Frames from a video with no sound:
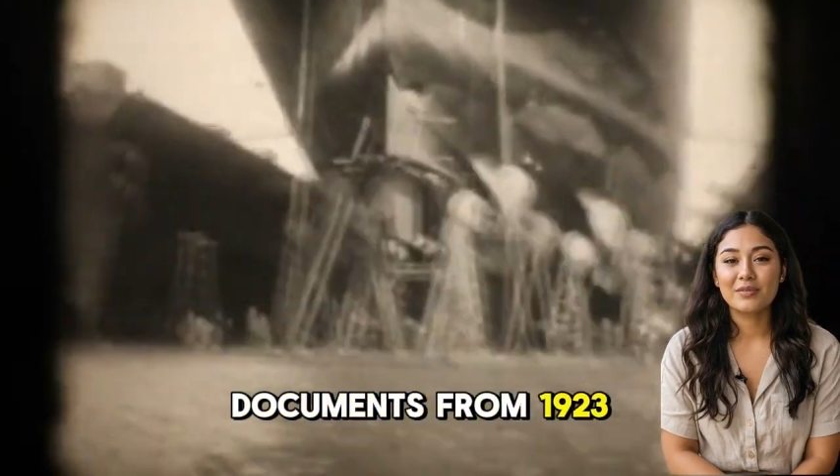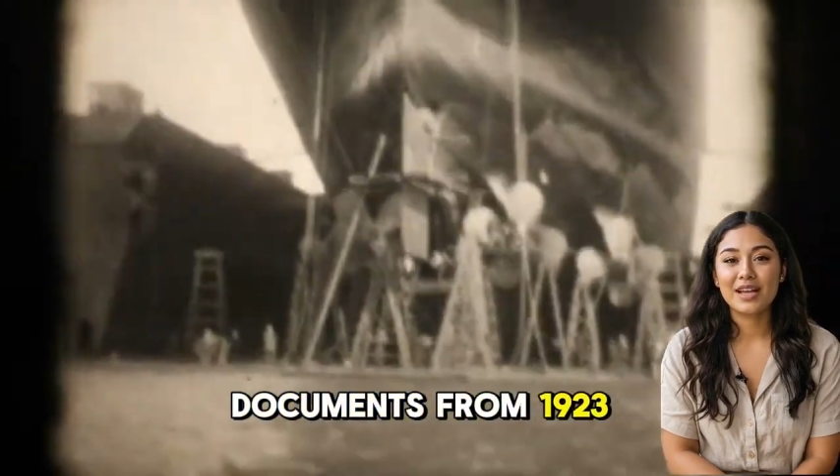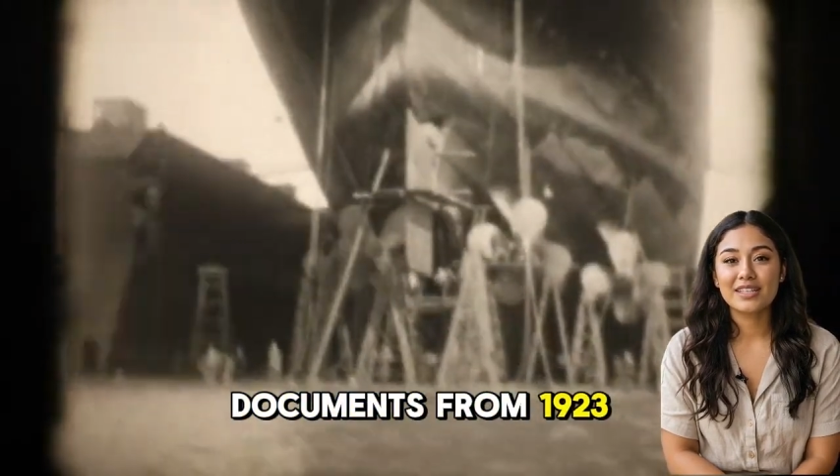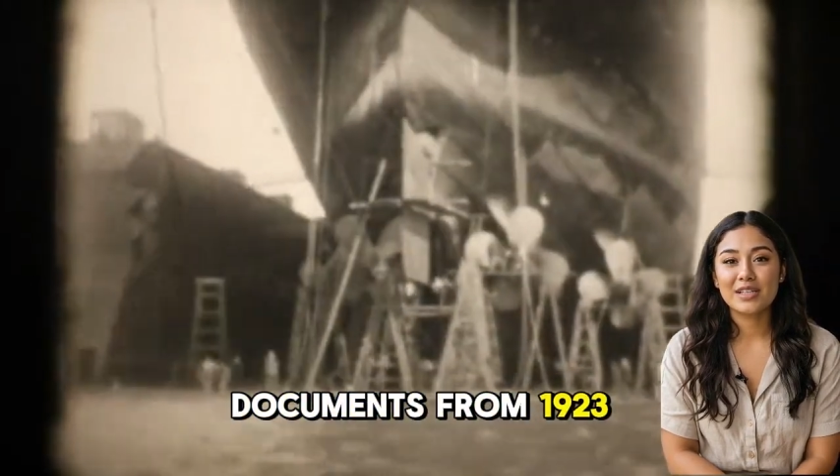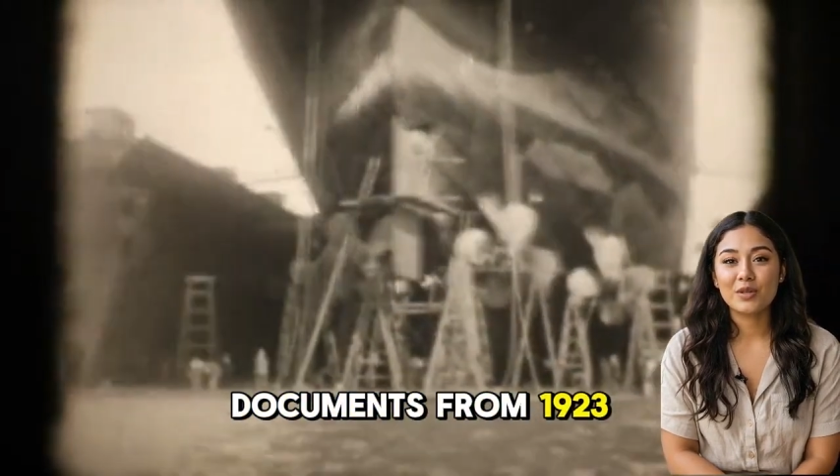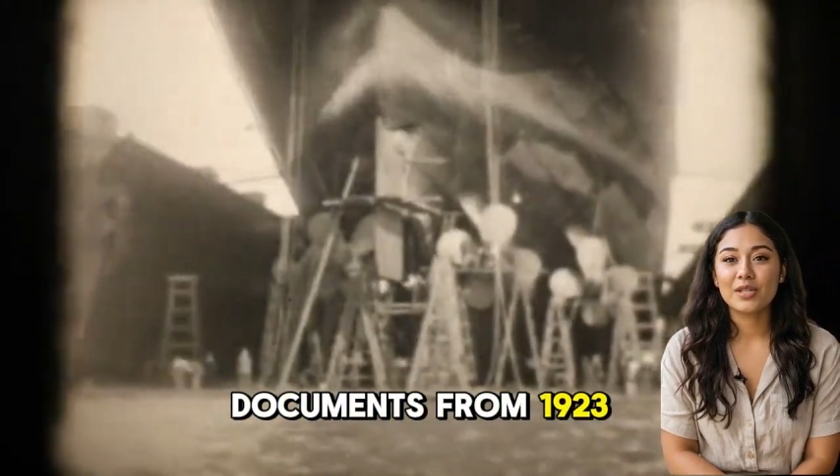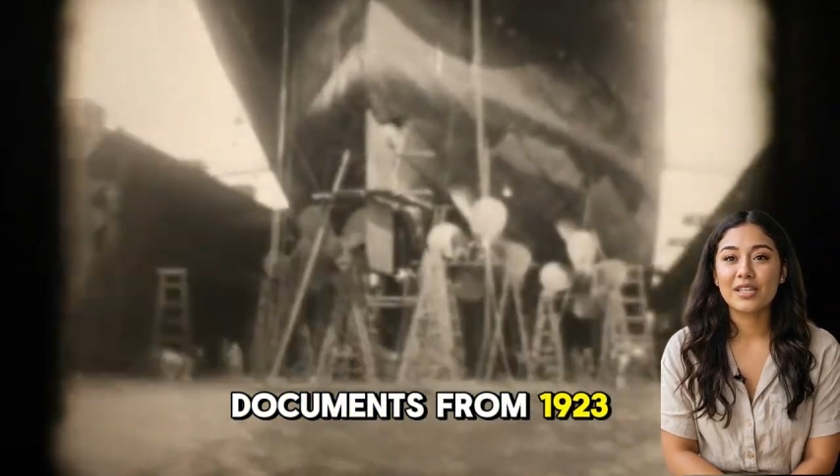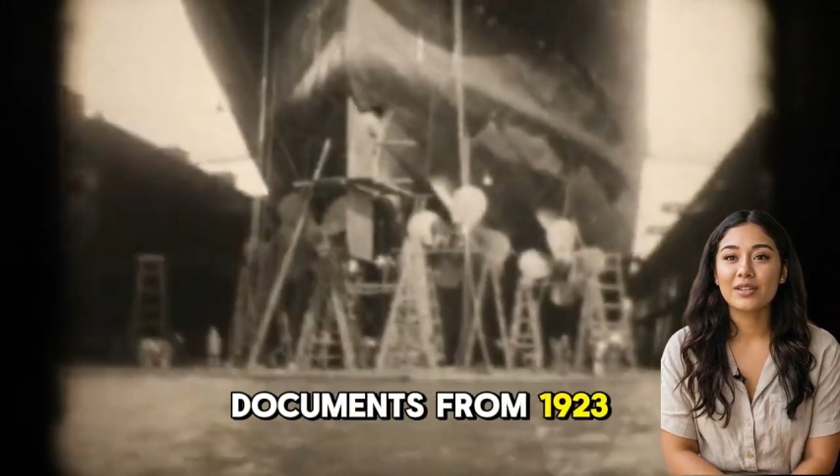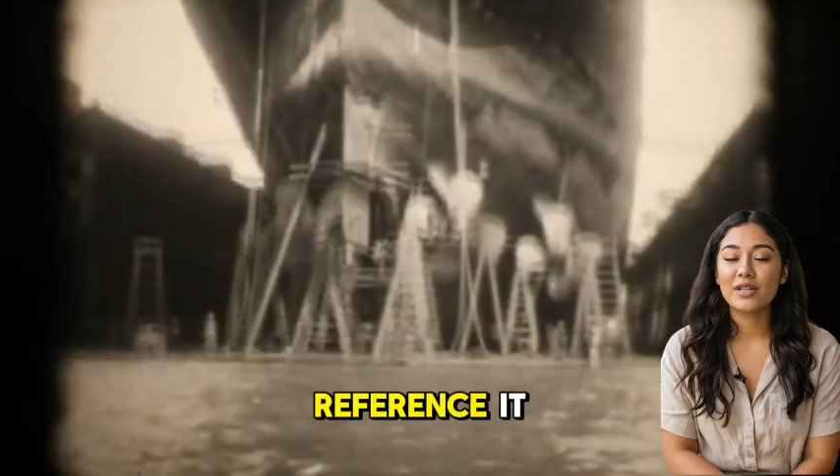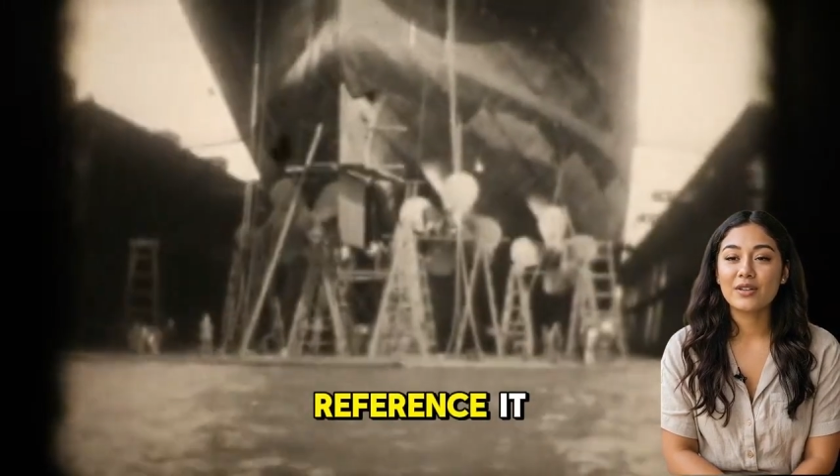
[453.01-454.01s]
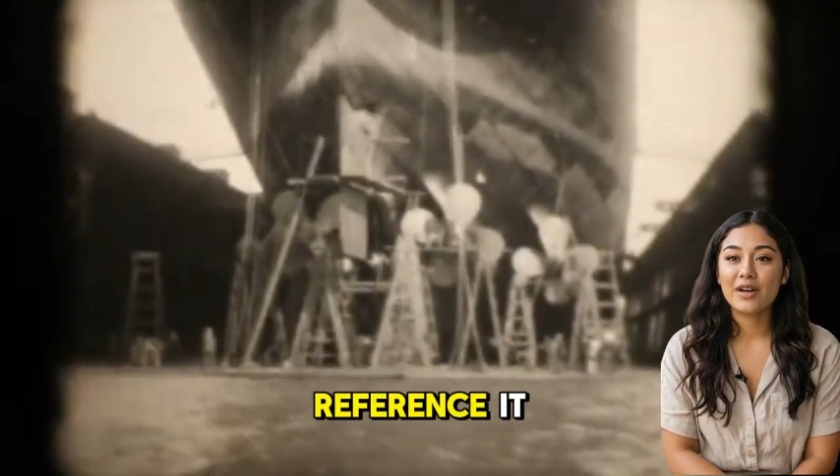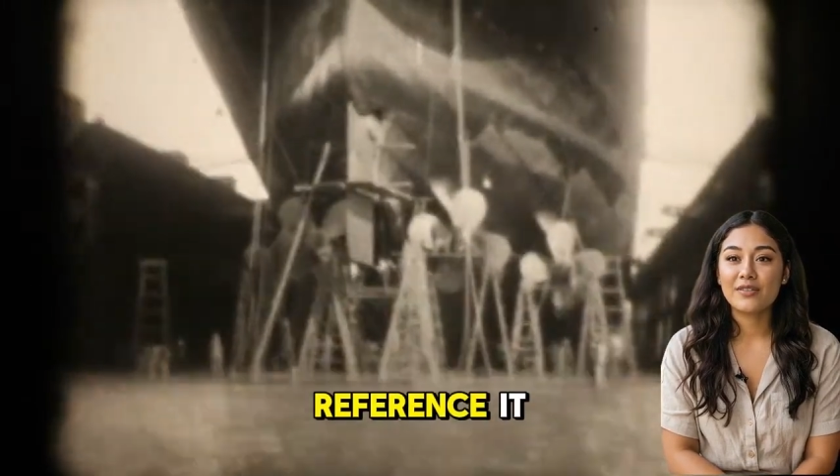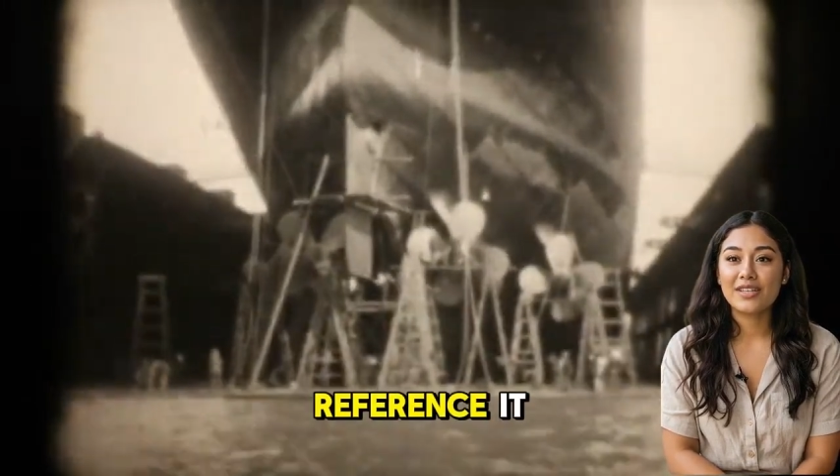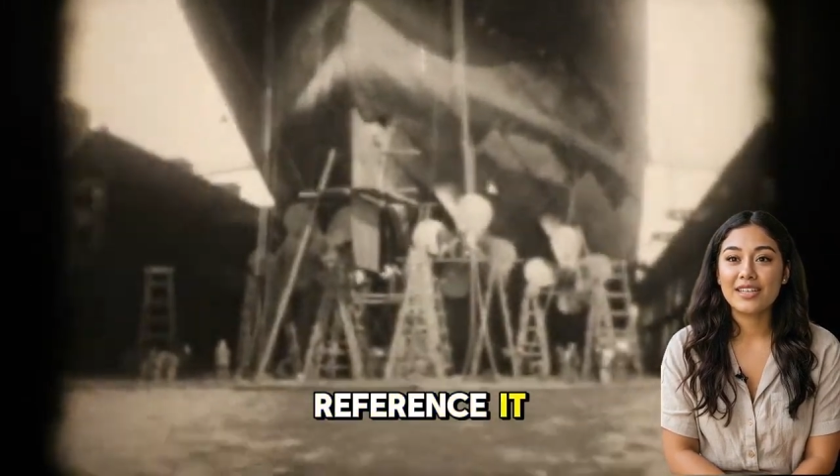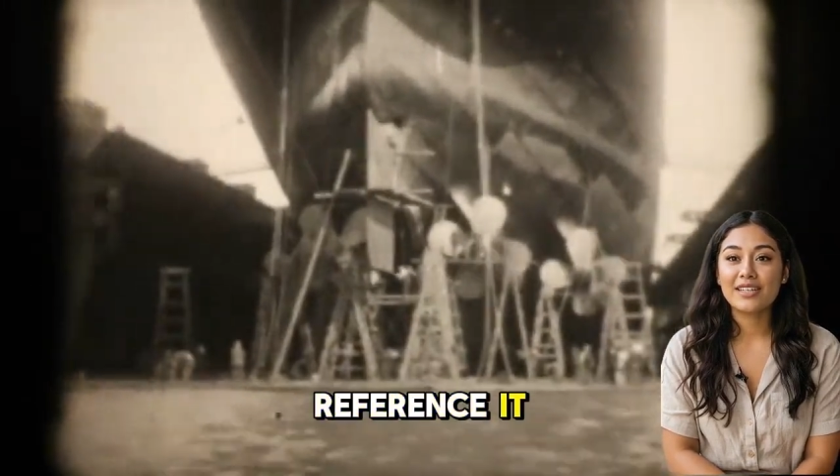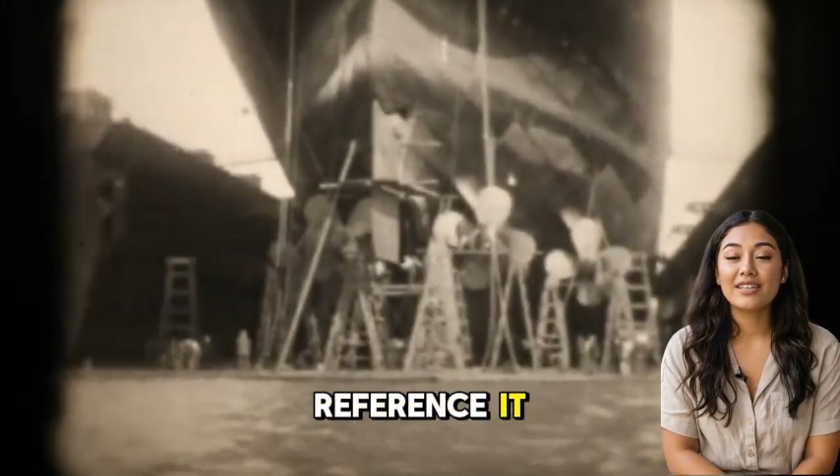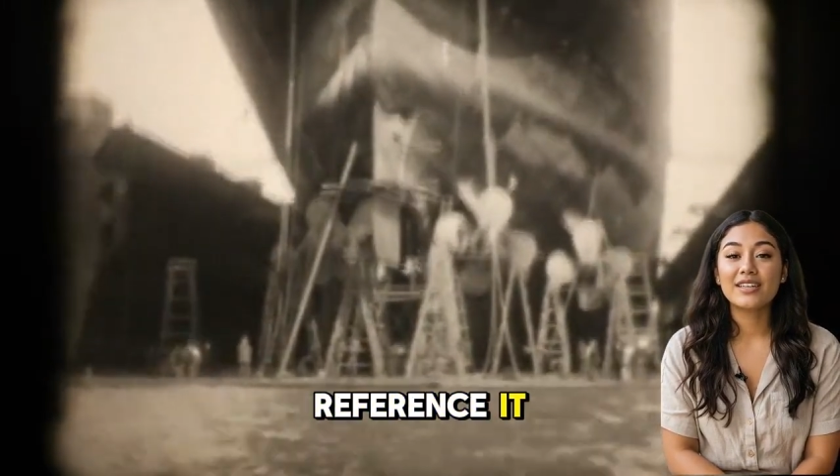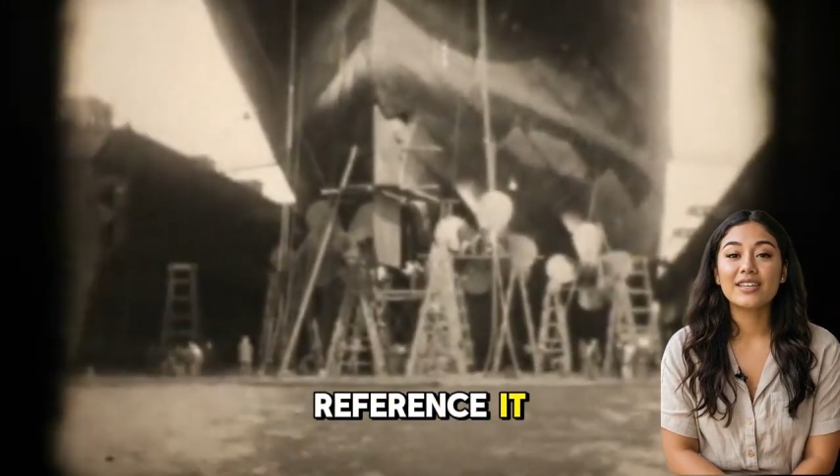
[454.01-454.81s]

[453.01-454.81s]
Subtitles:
1923 reference it.